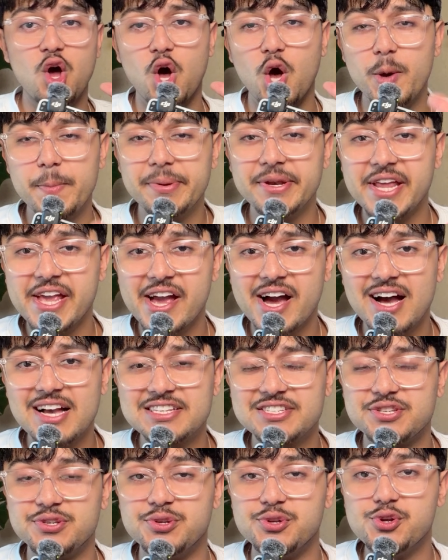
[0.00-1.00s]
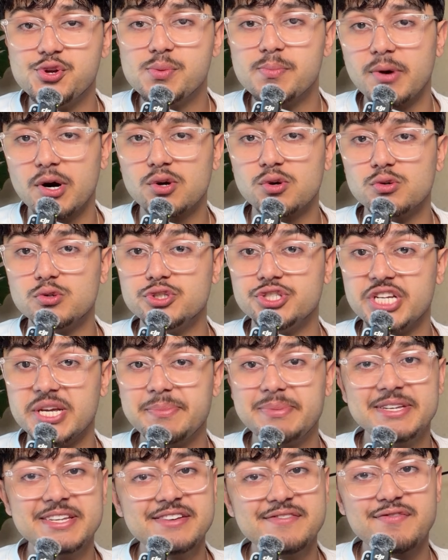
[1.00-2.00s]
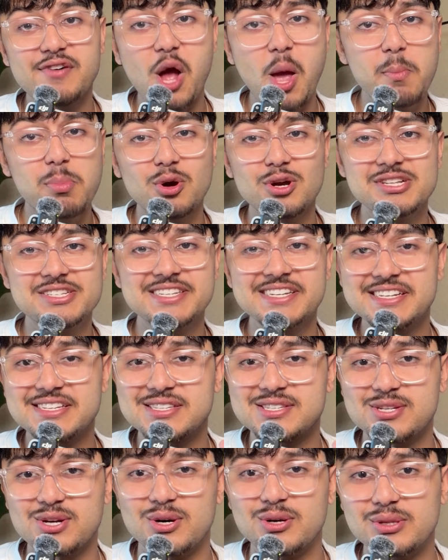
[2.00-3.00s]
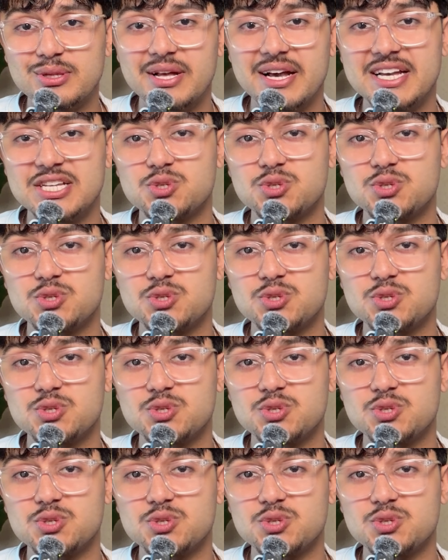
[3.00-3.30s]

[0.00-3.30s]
OpenAI's new model GPT 5.6 Sol,